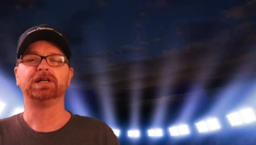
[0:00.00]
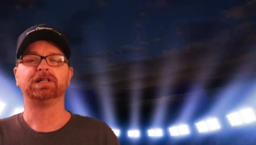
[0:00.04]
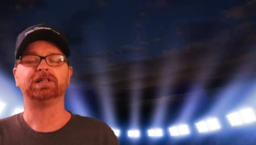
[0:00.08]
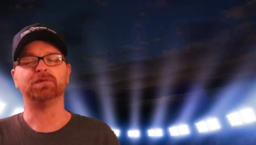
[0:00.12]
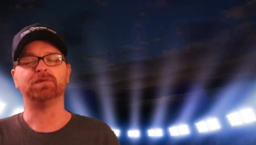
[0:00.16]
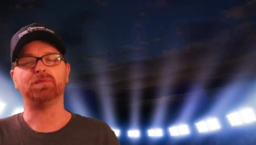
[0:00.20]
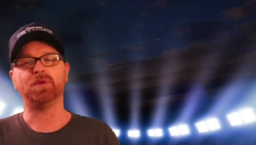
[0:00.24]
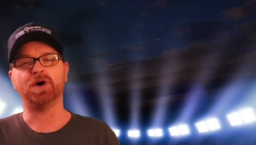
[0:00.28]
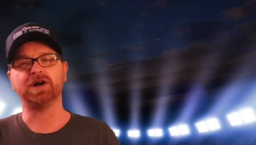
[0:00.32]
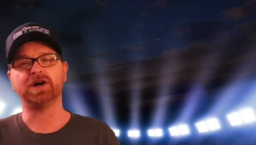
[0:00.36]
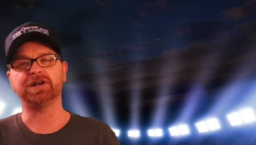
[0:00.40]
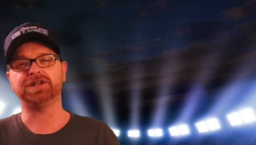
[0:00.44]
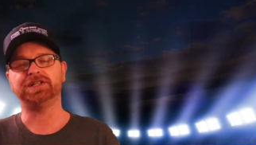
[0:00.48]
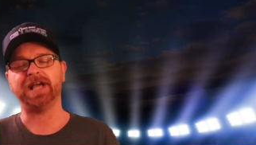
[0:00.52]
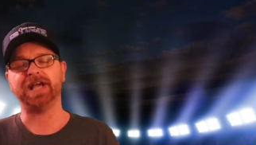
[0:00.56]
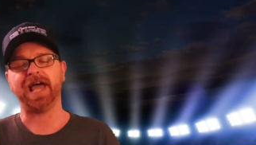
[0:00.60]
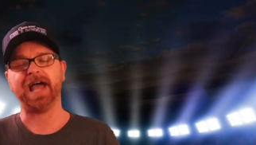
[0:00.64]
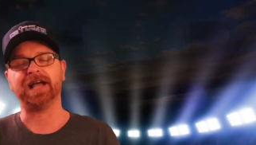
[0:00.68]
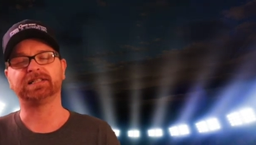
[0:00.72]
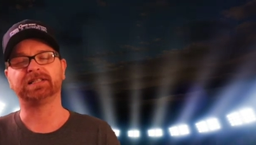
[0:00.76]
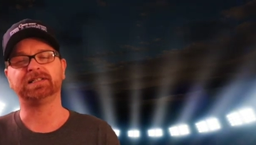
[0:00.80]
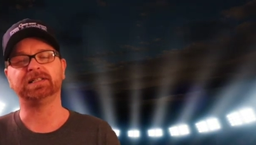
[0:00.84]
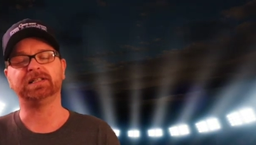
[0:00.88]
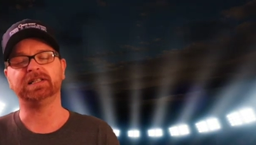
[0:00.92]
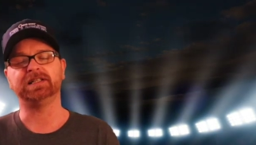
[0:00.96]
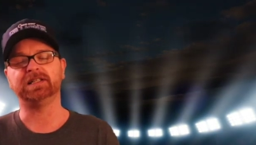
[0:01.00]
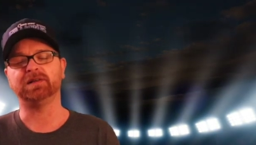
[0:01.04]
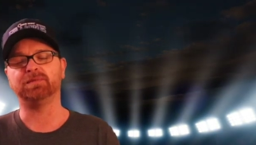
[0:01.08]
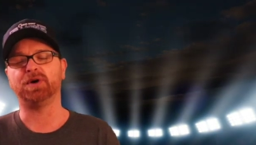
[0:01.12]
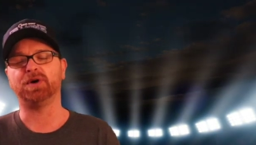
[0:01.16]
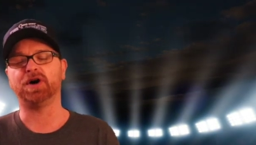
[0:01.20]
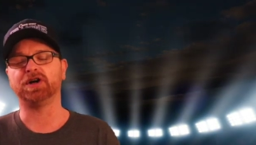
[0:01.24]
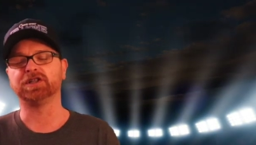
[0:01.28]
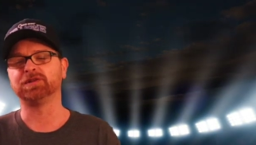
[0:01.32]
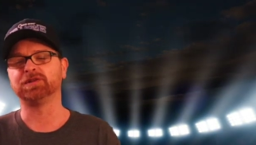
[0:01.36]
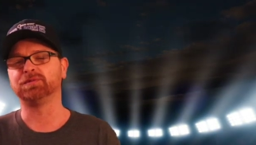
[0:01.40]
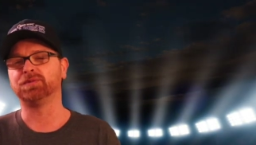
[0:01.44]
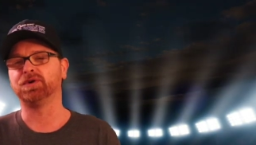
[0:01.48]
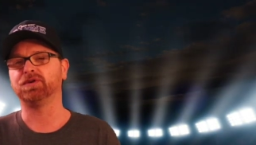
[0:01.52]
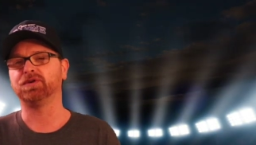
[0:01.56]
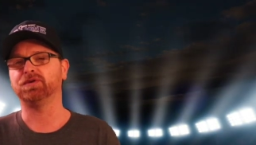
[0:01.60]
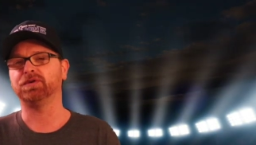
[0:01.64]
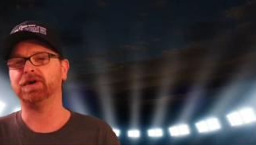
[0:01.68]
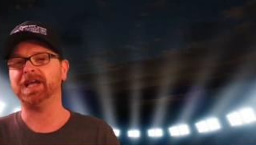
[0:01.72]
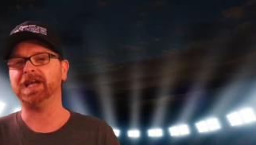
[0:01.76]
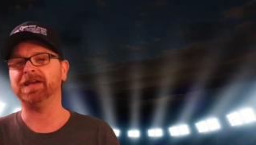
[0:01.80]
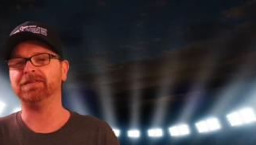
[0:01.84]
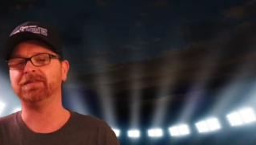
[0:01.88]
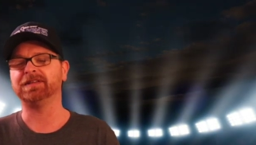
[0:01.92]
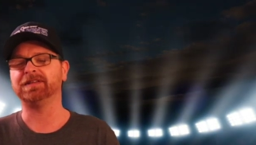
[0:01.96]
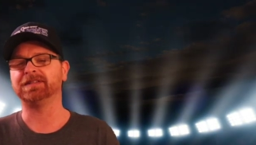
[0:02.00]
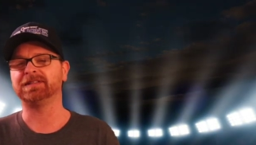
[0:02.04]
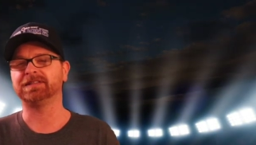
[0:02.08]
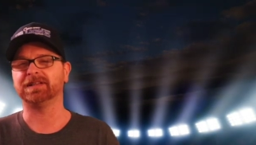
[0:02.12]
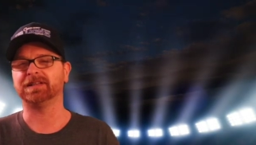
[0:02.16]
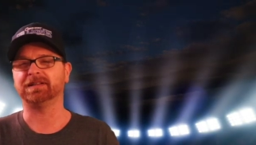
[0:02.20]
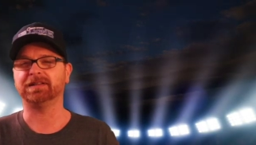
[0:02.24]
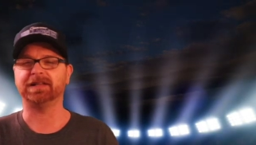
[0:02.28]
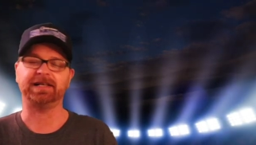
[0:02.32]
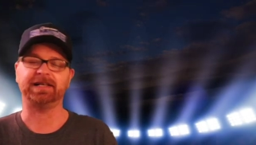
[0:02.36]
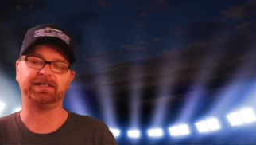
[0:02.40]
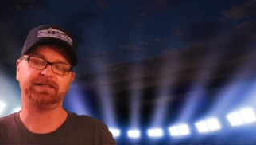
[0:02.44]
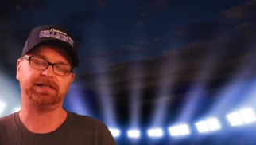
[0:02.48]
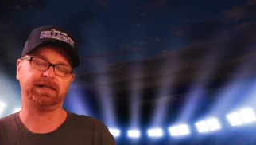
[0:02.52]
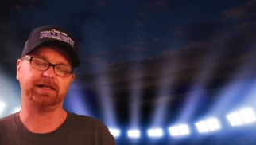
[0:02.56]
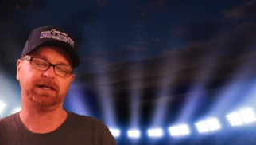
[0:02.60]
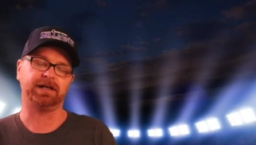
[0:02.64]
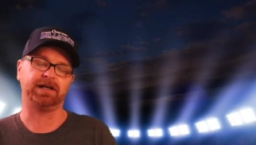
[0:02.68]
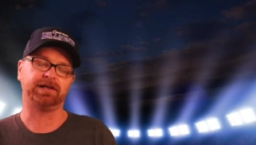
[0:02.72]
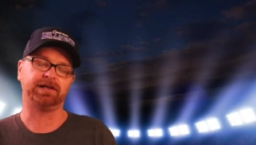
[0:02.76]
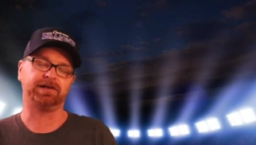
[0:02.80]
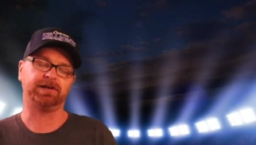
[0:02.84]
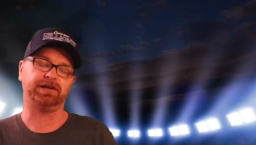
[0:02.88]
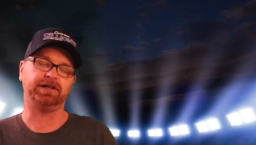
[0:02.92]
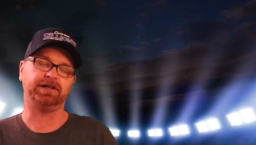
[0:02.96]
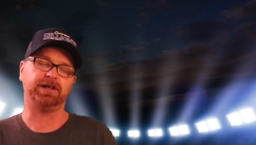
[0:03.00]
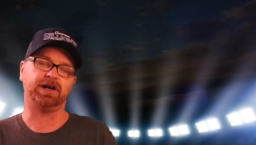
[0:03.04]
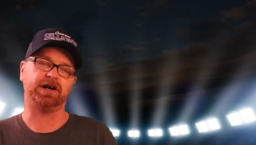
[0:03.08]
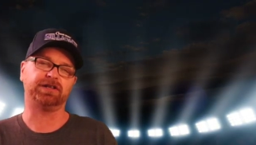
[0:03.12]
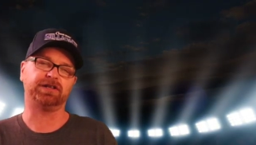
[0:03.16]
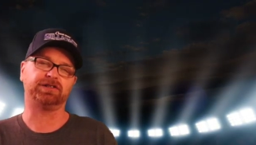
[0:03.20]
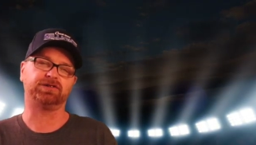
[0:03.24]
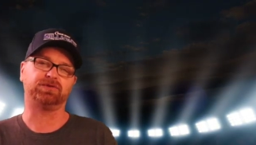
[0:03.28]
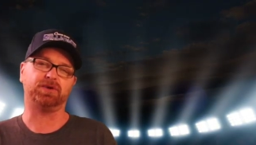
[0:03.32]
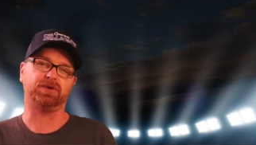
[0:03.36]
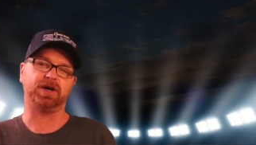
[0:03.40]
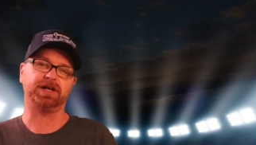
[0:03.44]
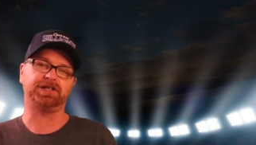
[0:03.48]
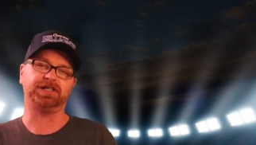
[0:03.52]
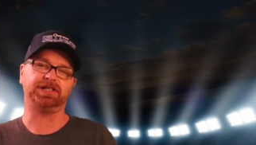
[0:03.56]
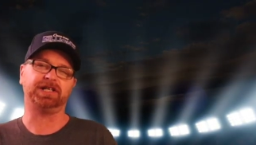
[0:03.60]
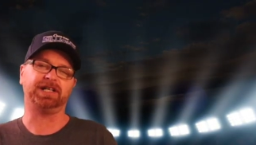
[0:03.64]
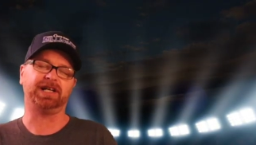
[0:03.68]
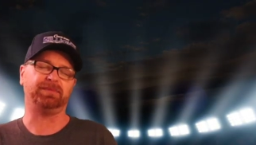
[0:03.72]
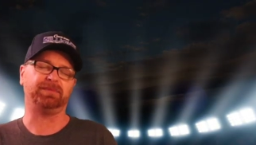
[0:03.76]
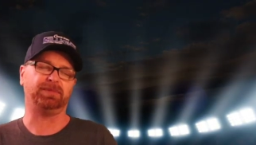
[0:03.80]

Lamar Jackson and the Baltimore Ravens to less than 100 yards rushing.